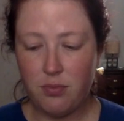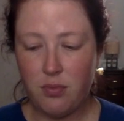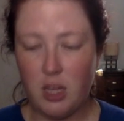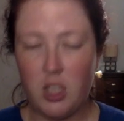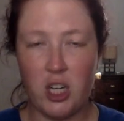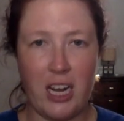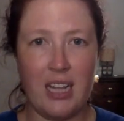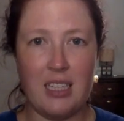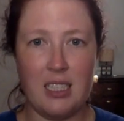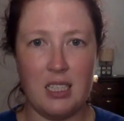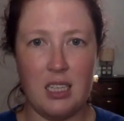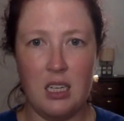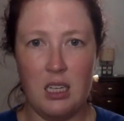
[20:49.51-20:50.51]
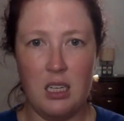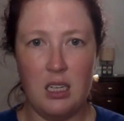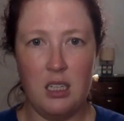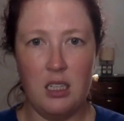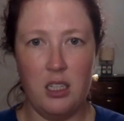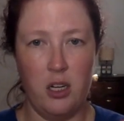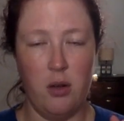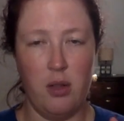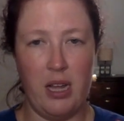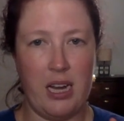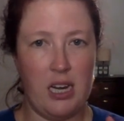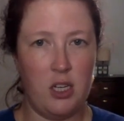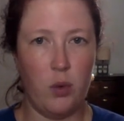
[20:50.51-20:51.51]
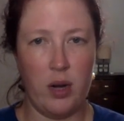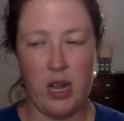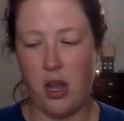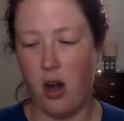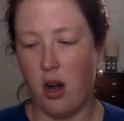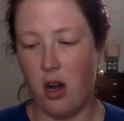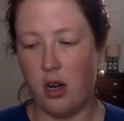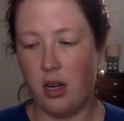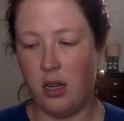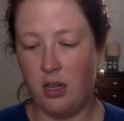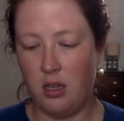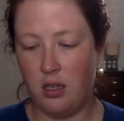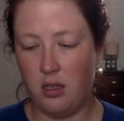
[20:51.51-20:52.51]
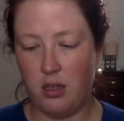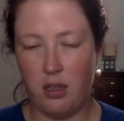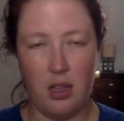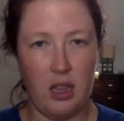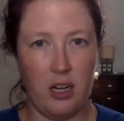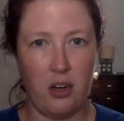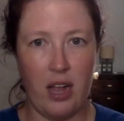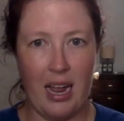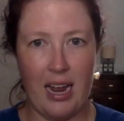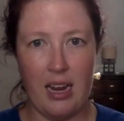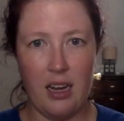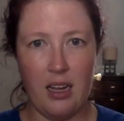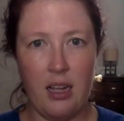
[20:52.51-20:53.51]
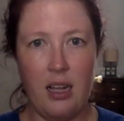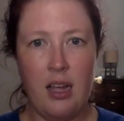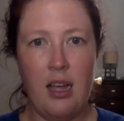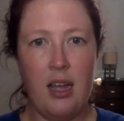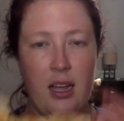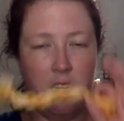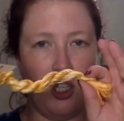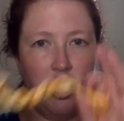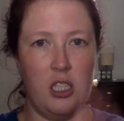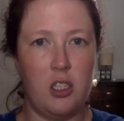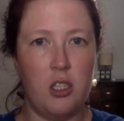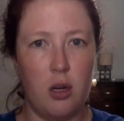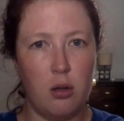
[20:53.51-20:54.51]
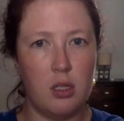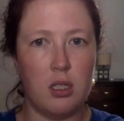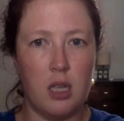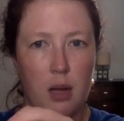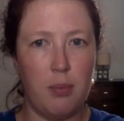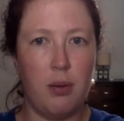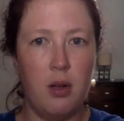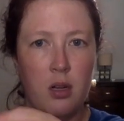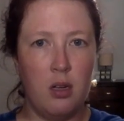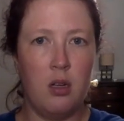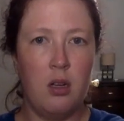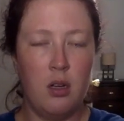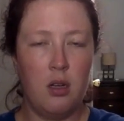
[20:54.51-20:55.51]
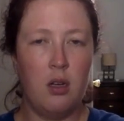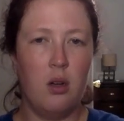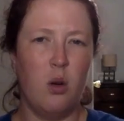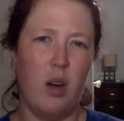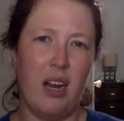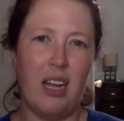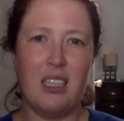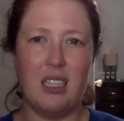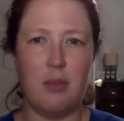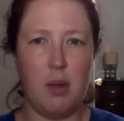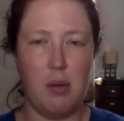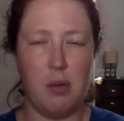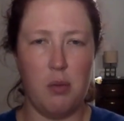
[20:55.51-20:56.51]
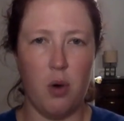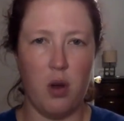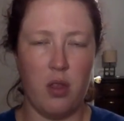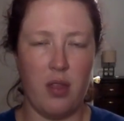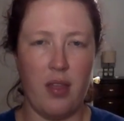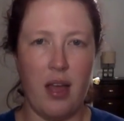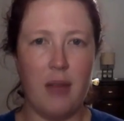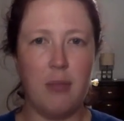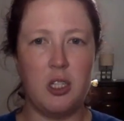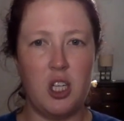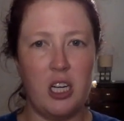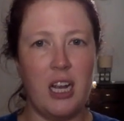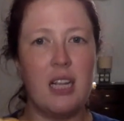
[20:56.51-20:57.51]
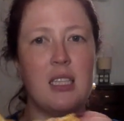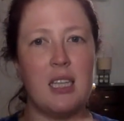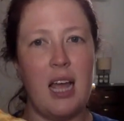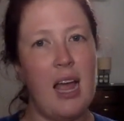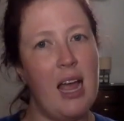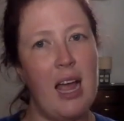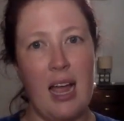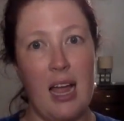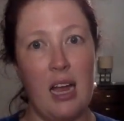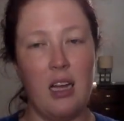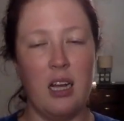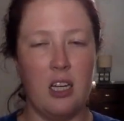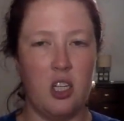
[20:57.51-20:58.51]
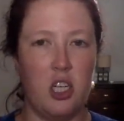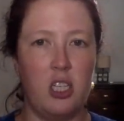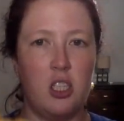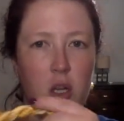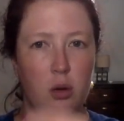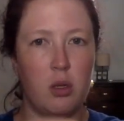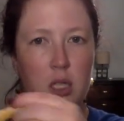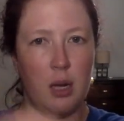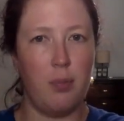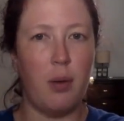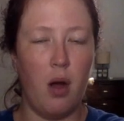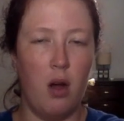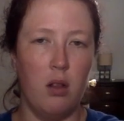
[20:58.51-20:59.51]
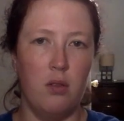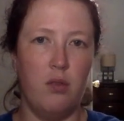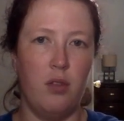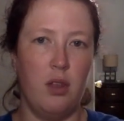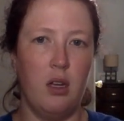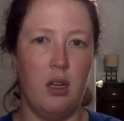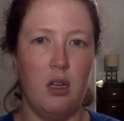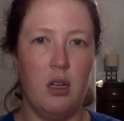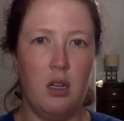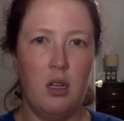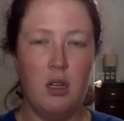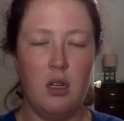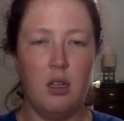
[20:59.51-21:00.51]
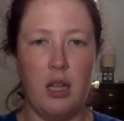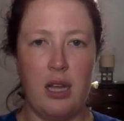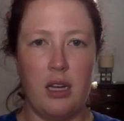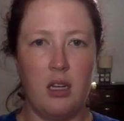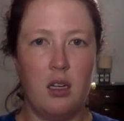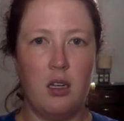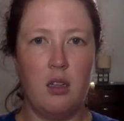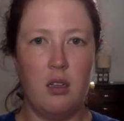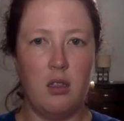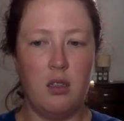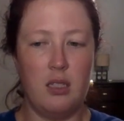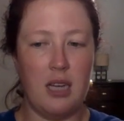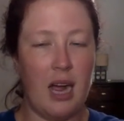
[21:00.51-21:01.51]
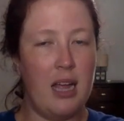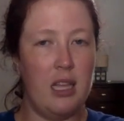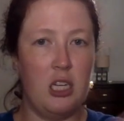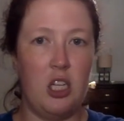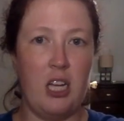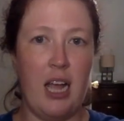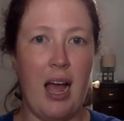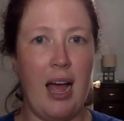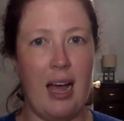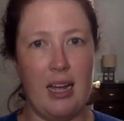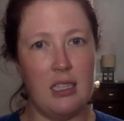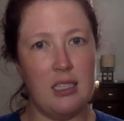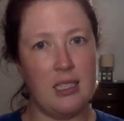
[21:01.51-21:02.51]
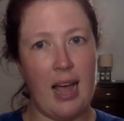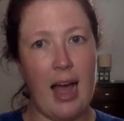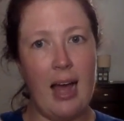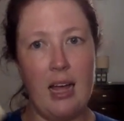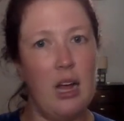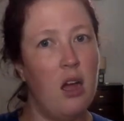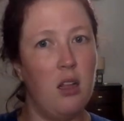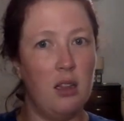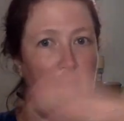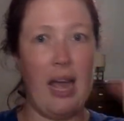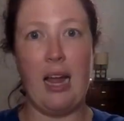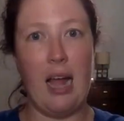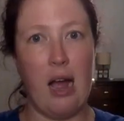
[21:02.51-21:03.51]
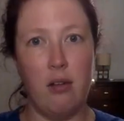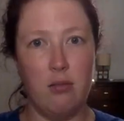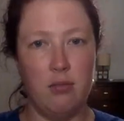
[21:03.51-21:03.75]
she gets, you know, like a 20-yard little hank, and she soaks up, or I guess it's maybe more than that, but she gets a hank and she soaks up all of the, like, dye that she has laying out.